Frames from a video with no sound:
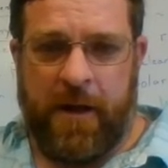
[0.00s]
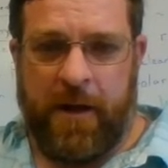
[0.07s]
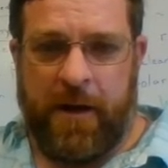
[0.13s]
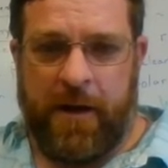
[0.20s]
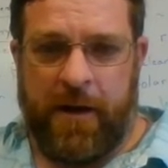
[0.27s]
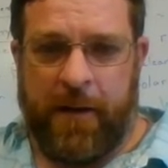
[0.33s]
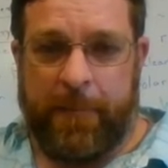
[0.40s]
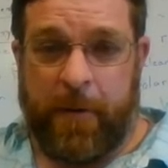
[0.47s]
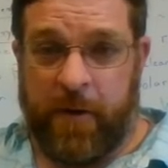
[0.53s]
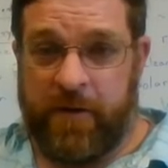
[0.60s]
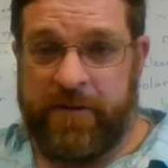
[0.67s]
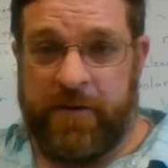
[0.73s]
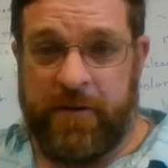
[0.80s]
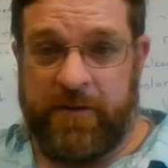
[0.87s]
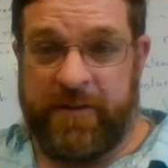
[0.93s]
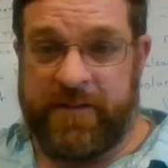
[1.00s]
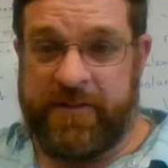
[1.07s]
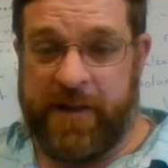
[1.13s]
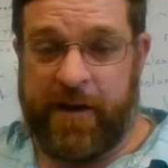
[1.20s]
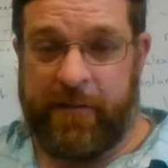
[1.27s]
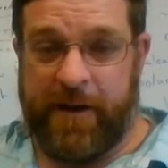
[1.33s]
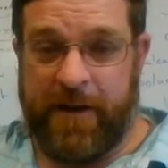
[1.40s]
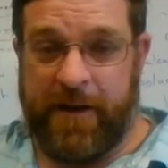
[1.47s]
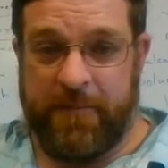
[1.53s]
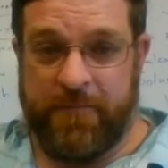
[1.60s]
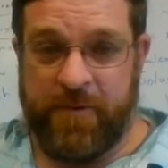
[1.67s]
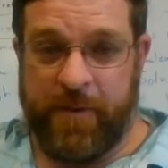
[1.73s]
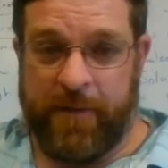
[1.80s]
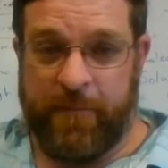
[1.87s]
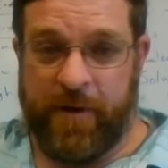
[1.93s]
a person who's just sitting
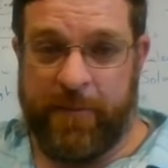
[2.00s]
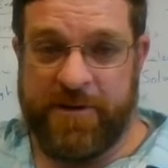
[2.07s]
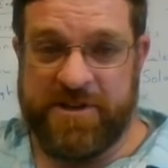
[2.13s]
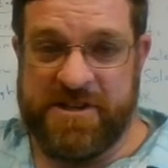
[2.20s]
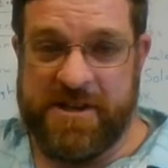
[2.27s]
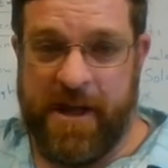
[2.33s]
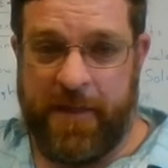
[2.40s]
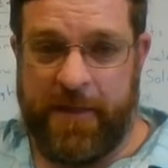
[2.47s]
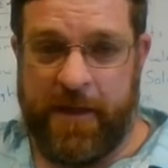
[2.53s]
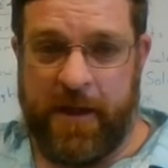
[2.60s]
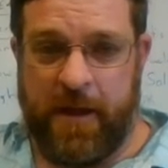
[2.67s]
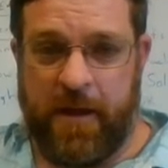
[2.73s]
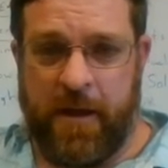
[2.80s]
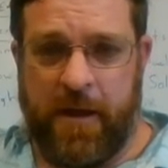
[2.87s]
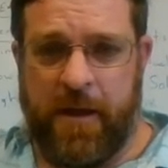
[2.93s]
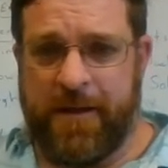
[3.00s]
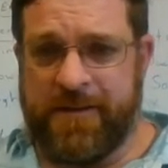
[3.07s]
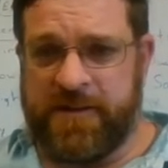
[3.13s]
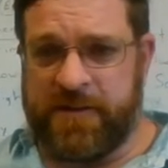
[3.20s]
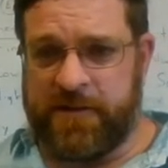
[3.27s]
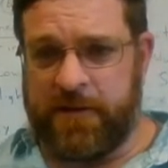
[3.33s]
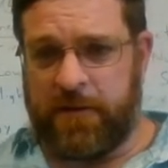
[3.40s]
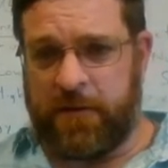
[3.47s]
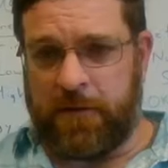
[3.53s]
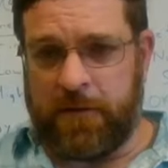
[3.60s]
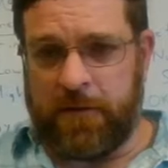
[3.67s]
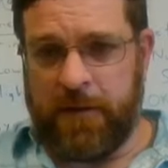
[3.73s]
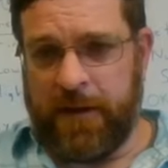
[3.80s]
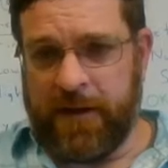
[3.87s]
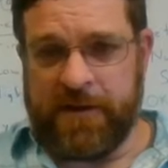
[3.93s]
around doing pretty much nothing
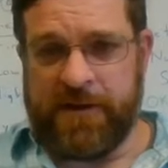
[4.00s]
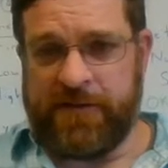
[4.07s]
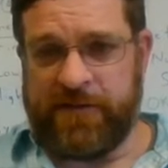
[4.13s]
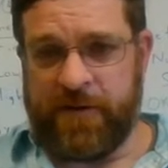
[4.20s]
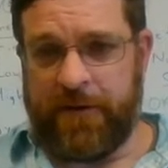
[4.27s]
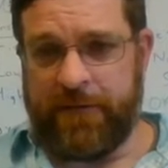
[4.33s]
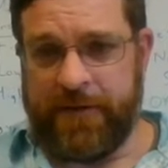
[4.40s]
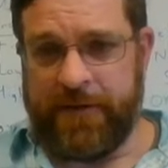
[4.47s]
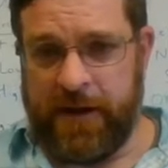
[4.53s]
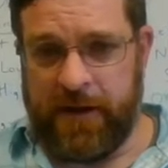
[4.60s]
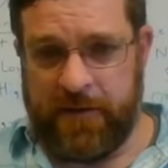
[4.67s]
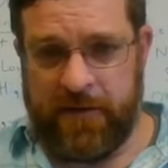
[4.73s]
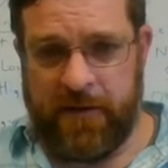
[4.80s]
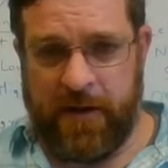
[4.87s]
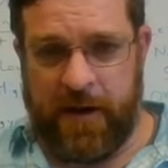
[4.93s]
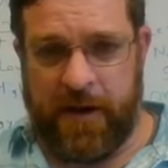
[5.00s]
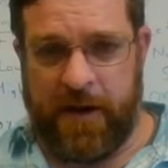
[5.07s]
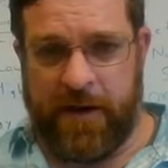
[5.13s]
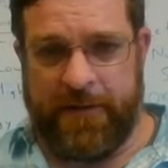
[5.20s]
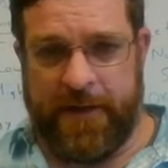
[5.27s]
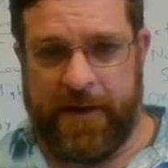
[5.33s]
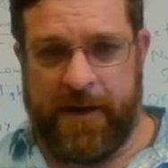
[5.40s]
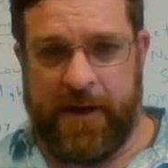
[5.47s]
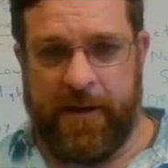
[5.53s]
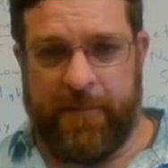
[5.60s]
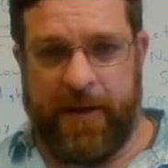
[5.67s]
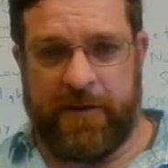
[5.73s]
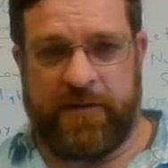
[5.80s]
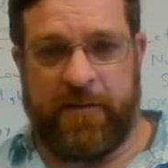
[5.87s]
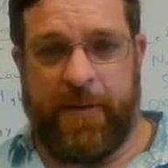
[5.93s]
still gives off heat, and that heat
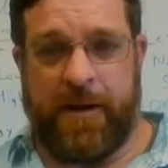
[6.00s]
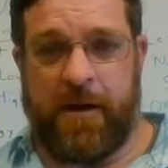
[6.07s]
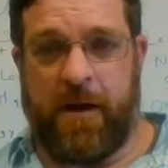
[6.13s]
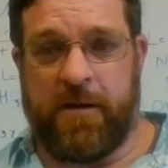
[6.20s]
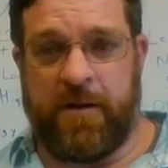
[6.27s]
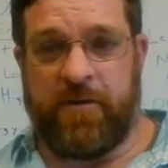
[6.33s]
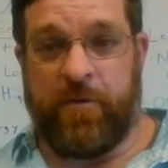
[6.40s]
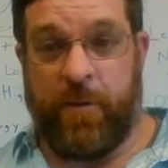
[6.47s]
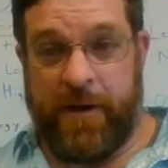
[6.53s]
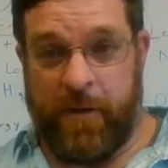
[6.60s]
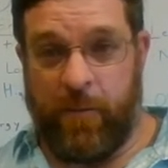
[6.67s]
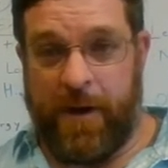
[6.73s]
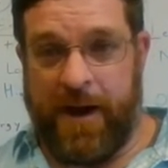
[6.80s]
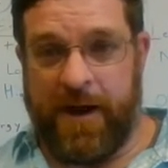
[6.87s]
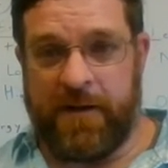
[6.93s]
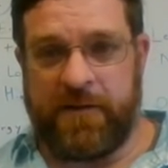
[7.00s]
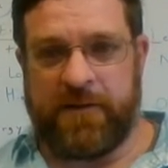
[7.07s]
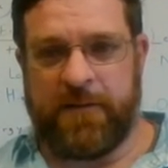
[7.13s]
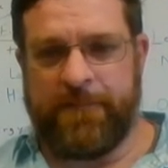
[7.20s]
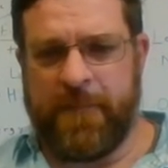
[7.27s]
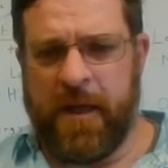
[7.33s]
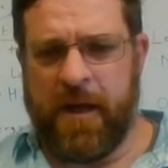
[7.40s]
amounts to about 120 watts.